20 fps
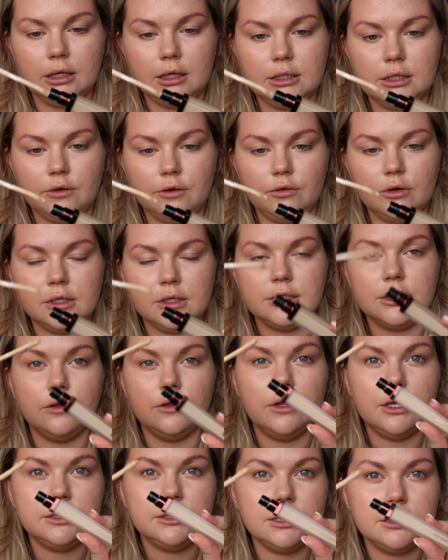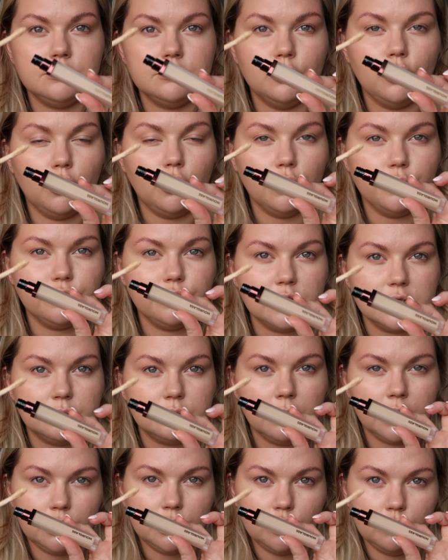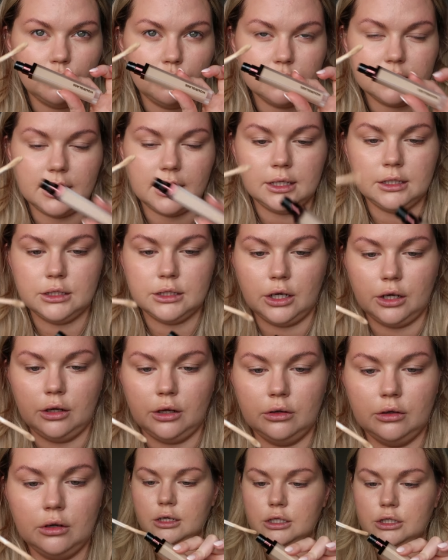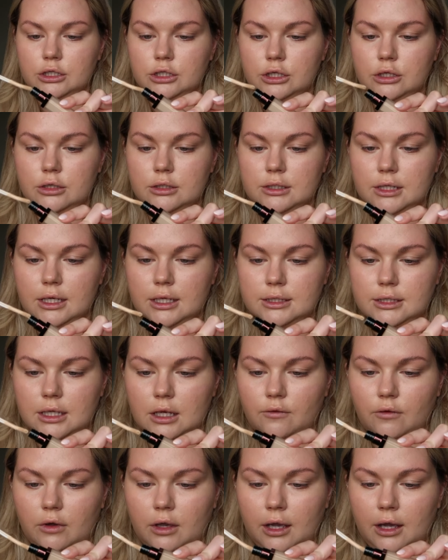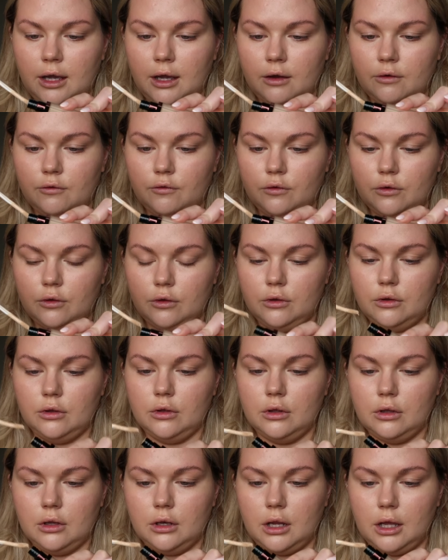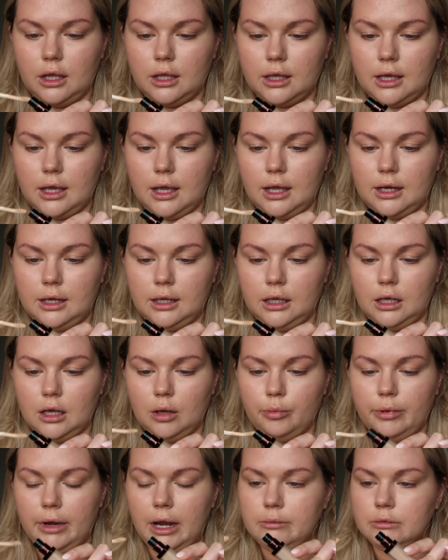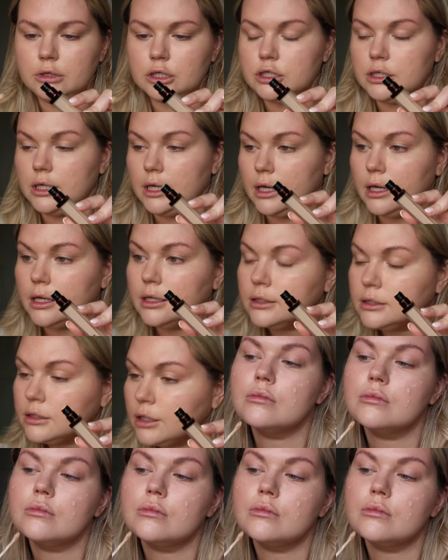different so this is more of just my normal skin tone I just use this if I have like any blemishes